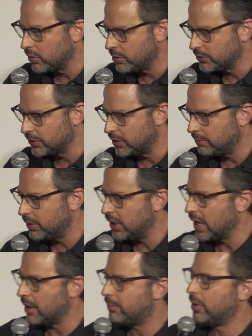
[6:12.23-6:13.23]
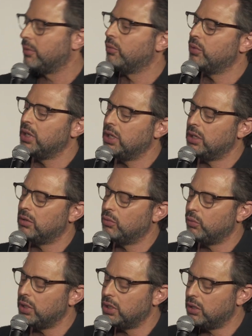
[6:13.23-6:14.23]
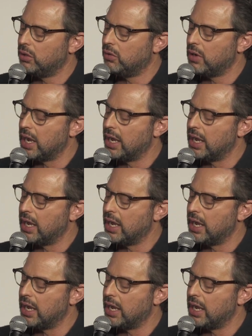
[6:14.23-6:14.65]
what it was going to be yet, but we knew.